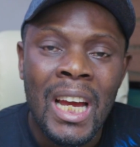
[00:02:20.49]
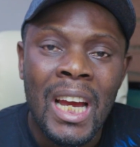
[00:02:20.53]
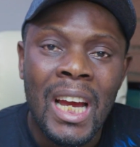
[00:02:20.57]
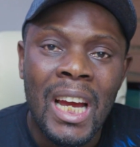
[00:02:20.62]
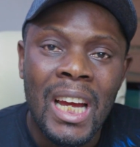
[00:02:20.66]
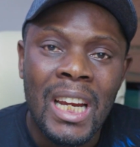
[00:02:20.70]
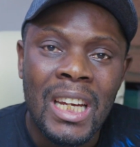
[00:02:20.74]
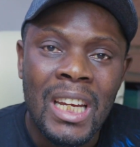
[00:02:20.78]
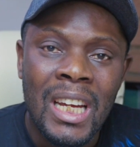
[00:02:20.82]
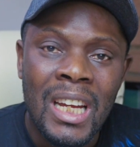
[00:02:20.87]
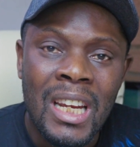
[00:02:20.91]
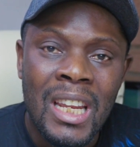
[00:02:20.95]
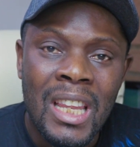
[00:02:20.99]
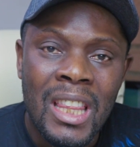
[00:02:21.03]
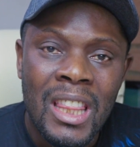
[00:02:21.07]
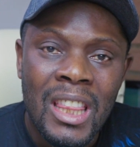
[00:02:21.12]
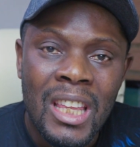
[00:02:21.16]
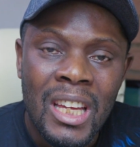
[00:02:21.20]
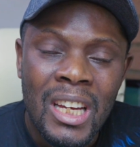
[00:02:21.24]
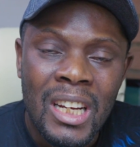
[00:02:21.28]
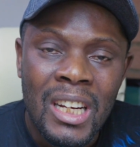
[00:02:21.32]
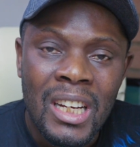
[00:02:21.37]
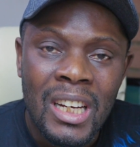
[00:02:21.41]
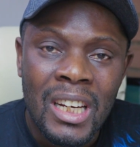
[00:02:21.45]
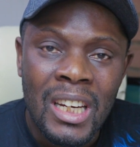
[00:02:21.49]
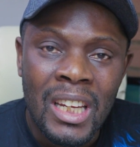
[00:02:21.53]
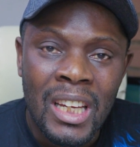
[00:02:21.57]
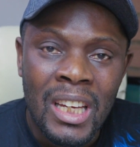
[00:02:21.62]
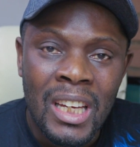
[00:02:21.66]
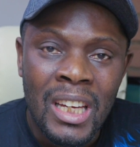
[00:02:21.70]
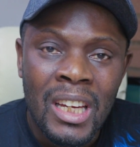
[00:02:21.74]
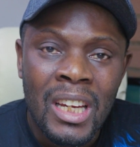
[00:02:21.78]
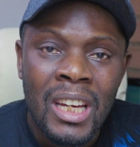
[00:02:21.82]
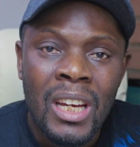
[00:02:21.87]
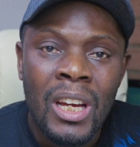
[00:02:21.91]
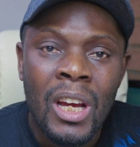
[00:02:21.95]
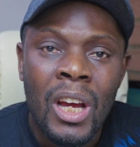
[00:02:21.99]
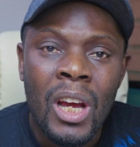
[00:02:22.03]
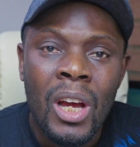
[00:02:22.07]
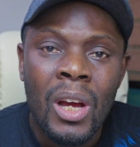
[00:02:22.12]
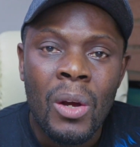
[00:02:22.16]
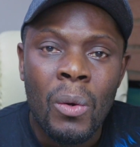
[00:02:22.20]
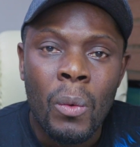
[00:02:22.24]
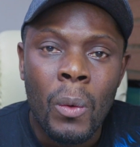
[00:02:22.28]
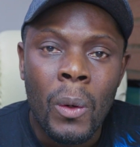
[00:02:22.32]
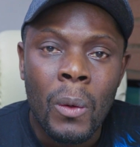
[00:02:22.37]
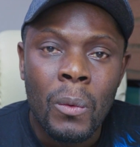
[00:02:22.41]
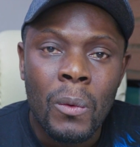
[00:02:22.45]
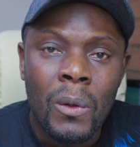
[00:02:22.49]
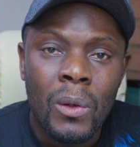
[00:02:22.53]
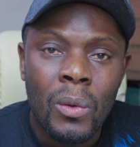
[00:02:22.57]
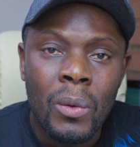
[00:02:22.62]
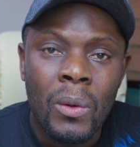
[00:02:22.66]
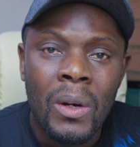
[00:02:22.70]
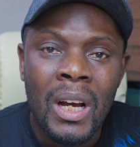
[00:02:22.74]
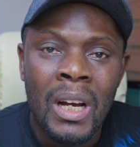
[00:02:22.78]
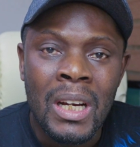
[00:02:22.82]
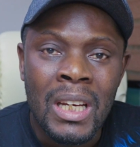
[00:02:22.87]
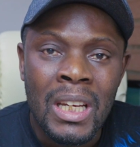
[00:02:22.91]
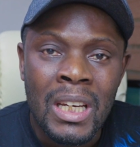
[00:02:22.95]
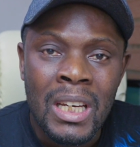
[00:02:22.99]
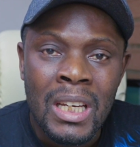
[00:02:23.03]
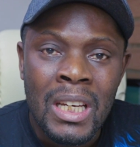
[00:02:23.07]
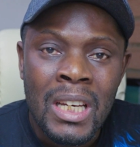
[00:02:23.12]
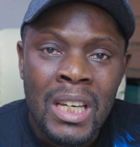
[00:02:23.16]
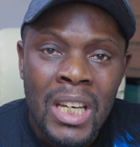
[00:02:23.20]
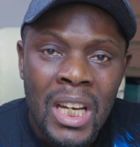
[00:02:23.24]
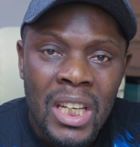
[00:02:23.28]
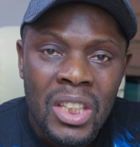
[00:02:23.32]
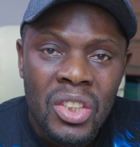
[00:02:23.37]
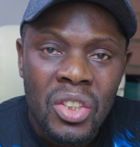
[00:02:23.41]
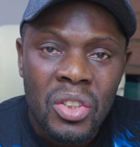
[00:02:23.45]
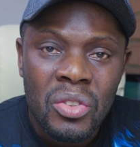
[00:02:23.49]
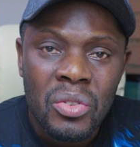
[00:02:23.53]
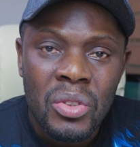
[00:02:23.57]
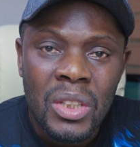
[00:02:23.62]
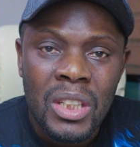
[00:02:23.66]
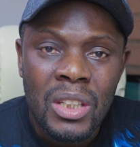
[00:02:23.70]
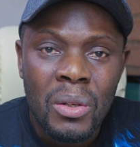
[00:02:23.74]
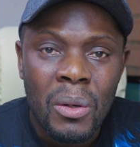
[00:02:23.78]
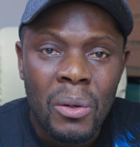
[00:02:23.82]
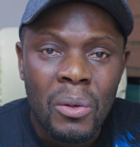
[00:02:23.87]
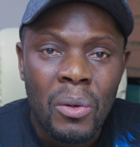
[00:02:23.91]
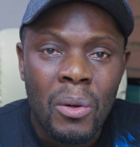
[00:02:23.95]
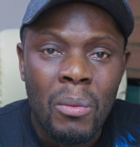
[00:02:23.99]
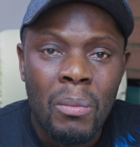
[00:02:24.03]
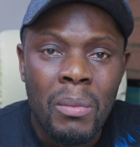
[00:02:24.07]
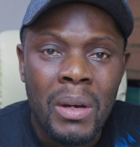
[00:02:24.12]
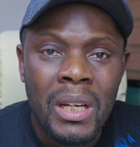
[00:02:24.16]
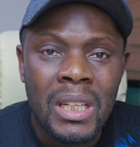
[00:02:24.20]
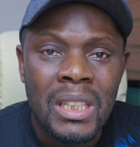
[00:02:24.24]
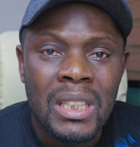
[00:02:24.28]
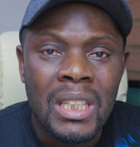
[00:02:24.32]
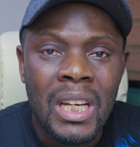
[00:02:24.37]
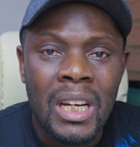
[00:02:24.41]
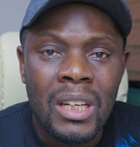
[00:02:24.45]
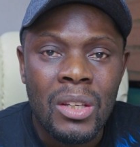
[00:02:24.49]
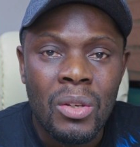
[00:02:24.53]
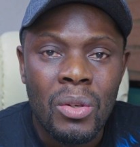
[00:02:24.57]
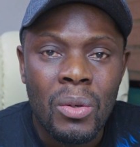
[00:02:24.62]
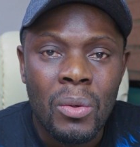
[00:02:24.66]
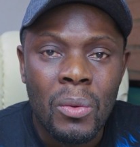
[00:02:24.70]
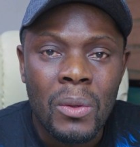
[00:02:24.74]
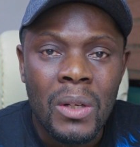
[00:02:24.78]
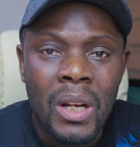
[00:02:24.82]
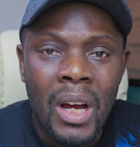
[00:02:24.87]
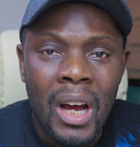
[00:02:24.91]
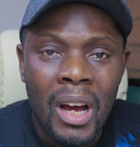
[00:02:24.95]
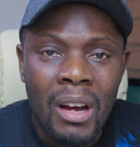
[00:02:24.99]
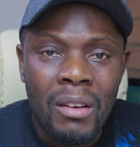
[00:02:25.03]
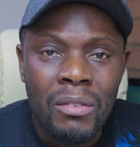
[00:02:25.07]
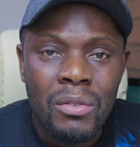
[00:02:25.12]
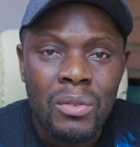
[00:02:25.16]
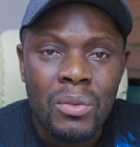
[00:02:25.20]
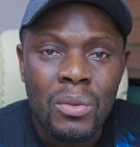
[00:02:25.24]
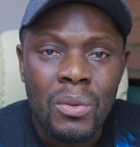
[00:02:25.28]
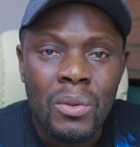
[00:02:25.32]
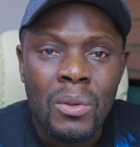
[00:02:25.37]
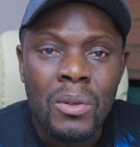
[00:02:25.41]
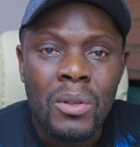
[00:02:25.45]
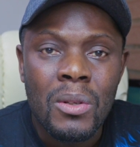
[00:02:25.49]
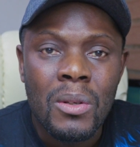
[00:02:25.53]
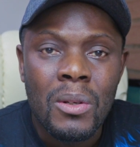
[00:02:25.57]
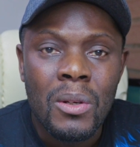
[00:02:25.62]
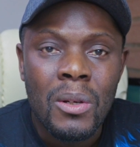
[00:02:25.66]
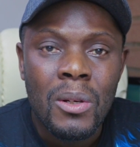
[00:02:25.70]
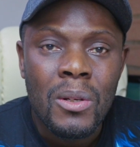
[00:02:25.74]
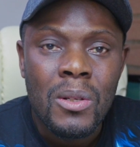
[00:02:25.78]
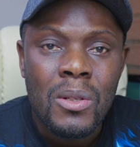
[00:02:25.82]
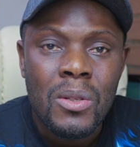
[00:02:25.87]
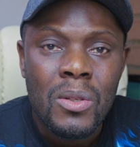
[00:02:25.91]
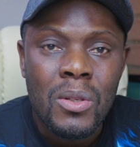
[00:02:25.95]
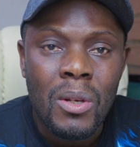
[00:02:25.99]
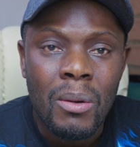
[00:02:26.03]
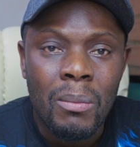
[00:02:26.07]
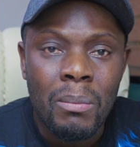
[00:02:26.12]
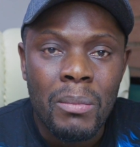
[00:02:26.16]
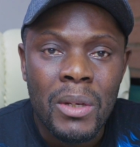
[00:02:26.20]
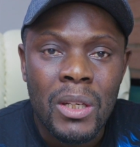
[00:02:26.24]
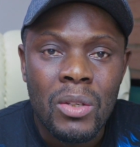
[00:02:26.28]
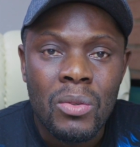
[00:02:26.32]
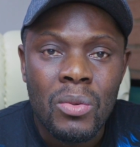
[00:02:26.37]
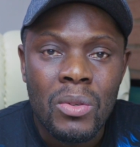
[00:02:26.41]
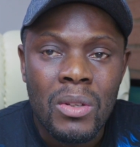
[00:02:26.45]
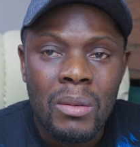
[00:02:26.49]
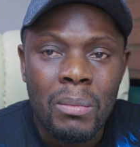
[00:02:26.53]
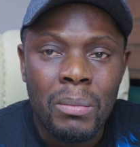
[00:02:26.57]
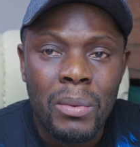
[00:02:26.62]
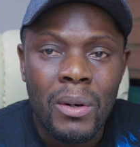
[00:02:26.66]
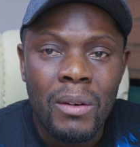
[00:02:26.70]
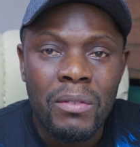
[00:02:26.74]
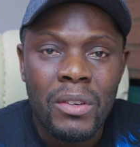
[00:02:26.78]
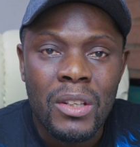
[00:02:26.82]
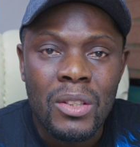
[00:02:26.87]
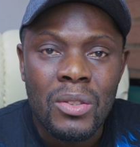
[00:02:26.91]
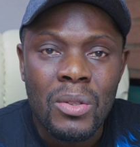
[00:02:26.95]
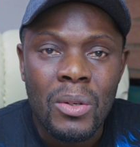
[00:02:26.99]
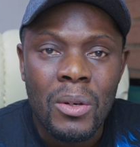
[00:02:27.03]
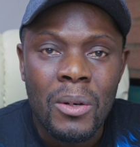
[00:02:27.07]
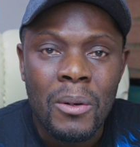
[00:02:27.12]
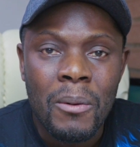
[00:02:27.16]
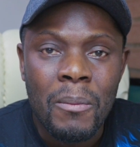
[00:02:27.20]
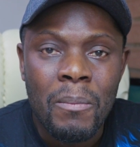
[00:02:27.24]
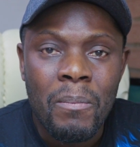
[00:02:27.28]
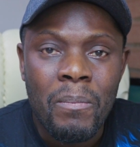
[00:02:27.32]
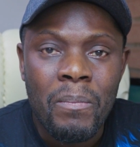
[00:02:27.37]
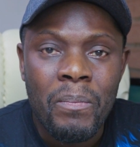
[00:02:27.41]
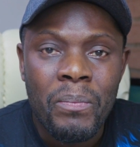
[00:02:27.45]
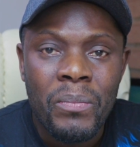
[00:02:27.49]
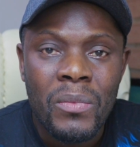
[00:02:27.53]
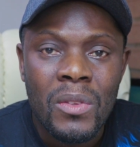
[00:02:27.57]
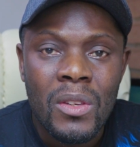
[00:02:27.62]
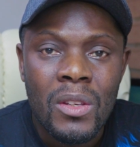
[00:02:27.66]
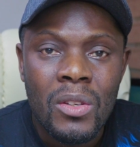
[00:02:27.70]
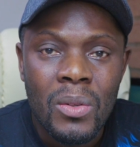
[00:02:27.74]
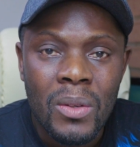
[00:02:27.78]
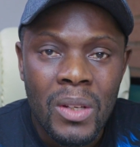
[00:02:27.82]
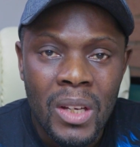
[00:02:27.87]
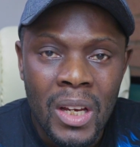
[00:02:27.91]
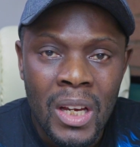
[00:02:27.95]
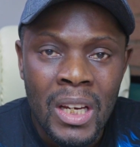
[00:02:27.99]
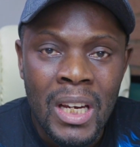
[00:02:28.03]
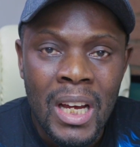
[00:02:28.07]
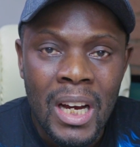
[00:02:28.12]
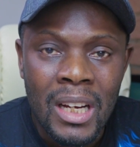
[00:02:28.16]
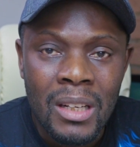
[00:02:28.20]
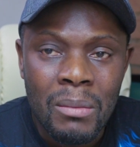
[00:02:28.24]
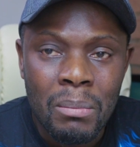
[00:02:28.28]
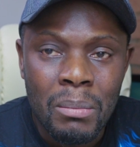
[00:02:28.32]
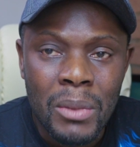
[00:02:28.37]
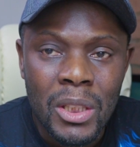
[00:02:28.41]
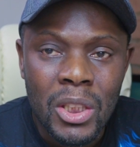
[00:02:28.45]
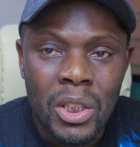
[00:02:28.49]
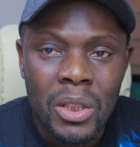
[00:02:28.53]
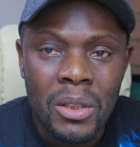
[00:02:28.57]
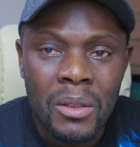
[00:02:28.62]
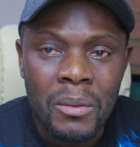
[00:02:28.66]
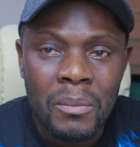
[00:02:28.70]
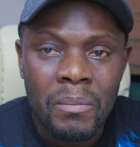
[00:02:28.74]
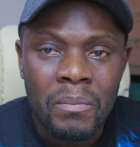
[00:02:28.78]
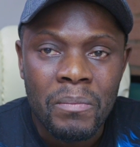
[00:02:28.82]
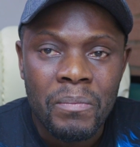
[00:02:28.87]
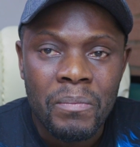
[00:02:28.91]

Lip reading: And then thirdly, we will look at the necessary documents that you would have to submit to the professor to gain admission.